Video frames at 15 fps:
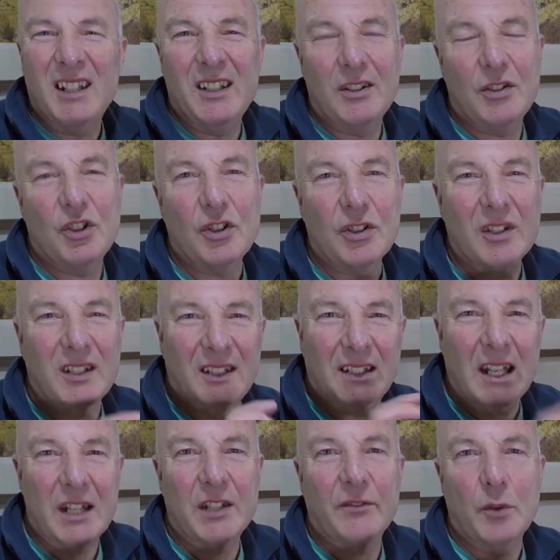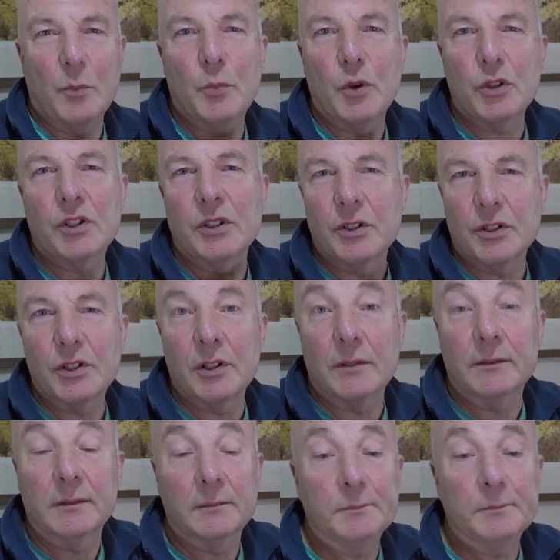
it's just less of a push and a shove.